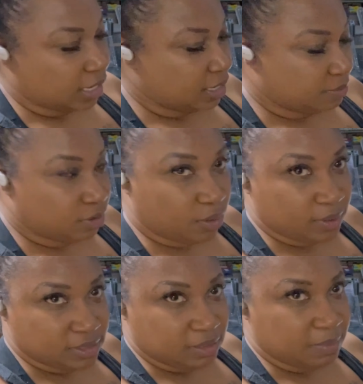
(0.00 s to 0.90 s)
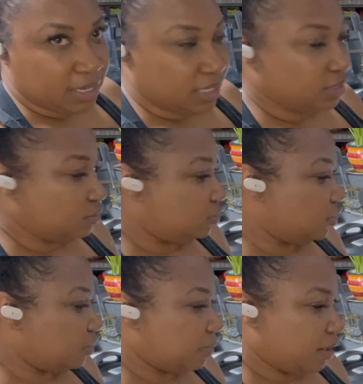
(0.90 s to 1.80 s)
and I'm going to make a little
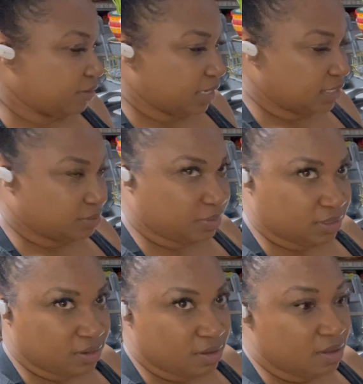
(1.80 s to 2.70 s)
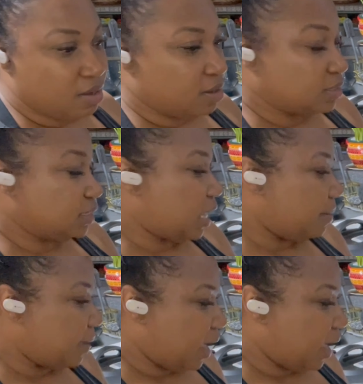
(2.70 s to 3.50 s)
jerk marinade to put on top